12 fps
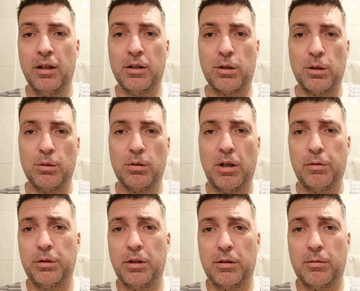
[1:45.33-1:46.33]
So
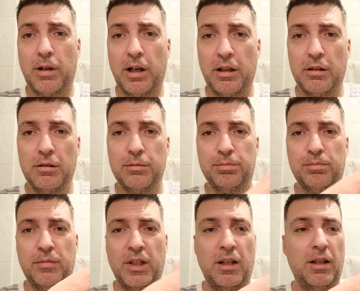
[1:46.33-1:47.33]
after a while,
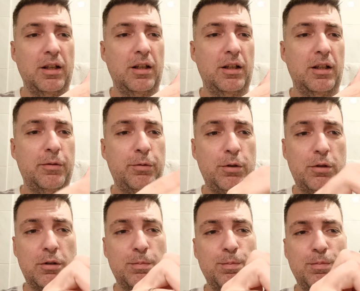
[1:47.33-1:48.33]
if
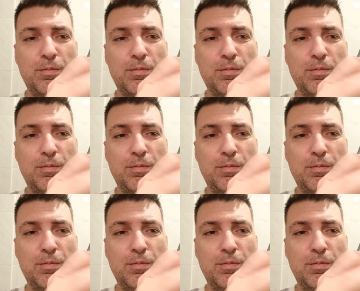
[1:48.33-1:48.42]
you're